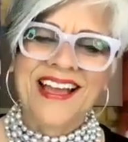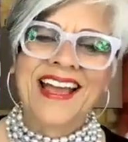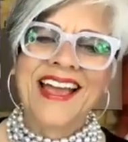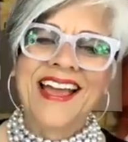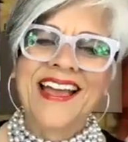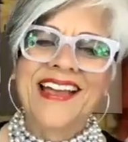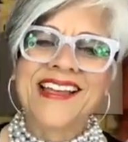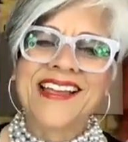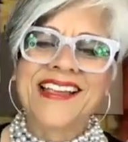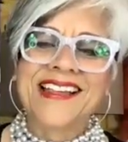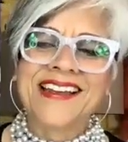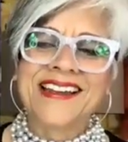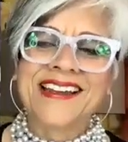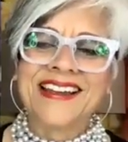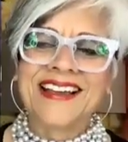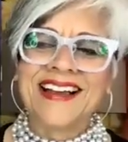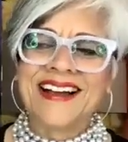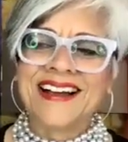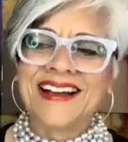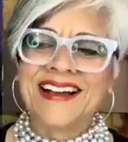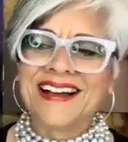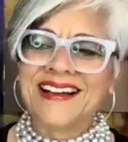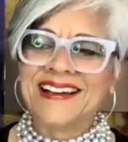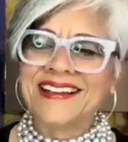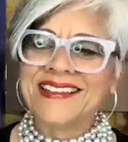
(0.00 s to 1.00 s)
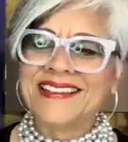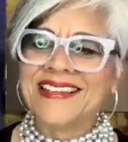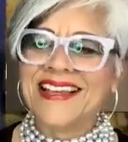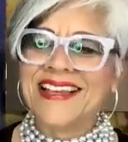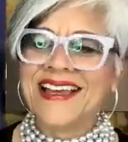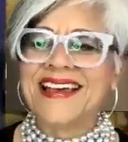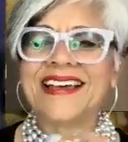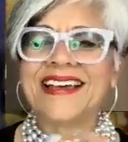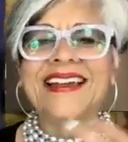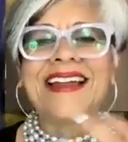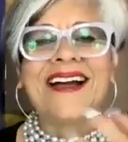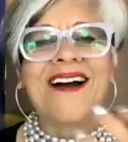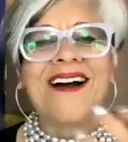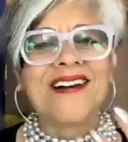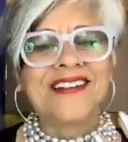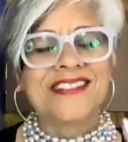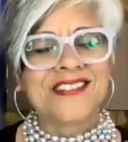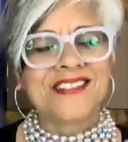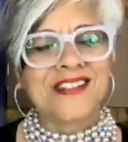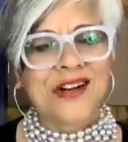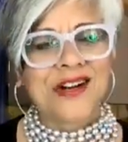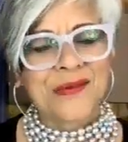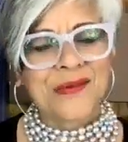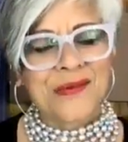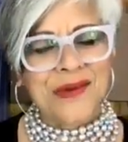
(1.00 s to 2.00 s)
And then I
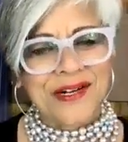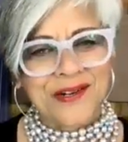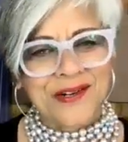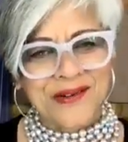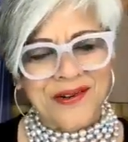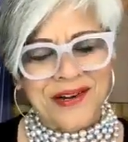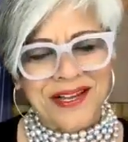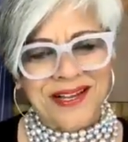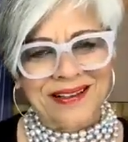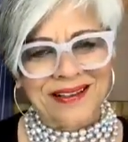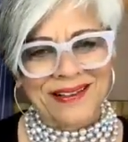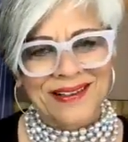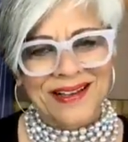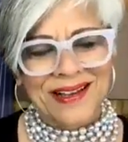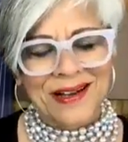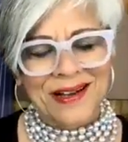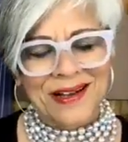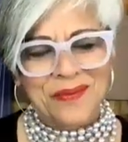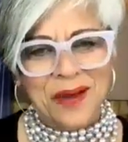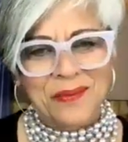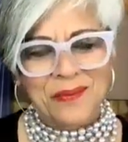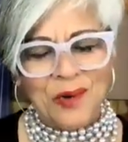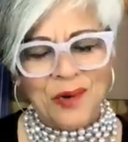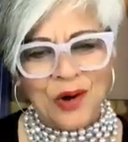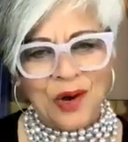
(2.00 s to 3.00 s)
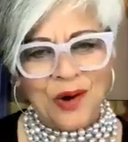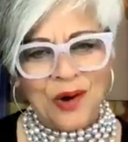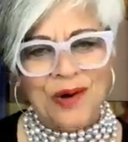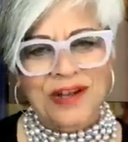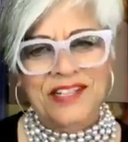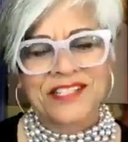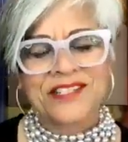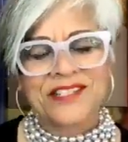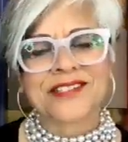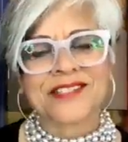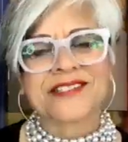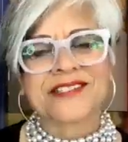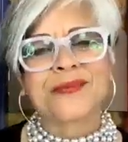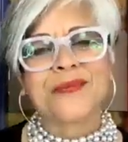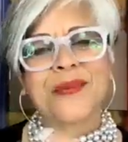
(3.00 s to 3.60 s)
start wondering about more questions